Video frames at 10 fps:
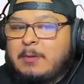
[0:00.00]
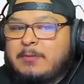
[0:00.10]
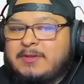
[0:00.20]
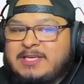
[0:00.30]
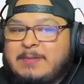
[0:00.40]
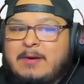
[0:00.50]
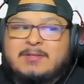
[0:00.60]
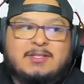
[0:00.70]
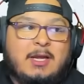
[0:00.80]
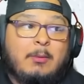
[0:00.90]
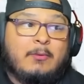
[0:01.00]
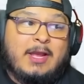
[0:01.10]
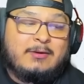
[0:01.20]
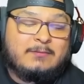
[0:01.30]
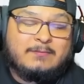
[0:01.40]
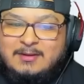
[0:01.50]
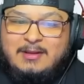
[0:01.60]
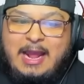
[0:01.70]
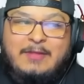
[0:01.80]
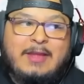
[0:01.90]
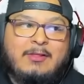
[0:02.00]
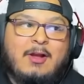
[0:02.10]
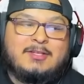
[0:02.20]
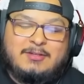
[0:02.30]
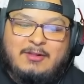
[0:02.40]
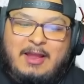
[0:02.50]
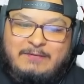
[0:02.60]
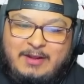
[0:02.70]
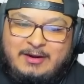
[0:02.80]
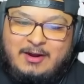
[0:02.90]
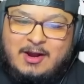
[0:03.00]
Remember the team that was on double red? Yeah, they lost their lifeline.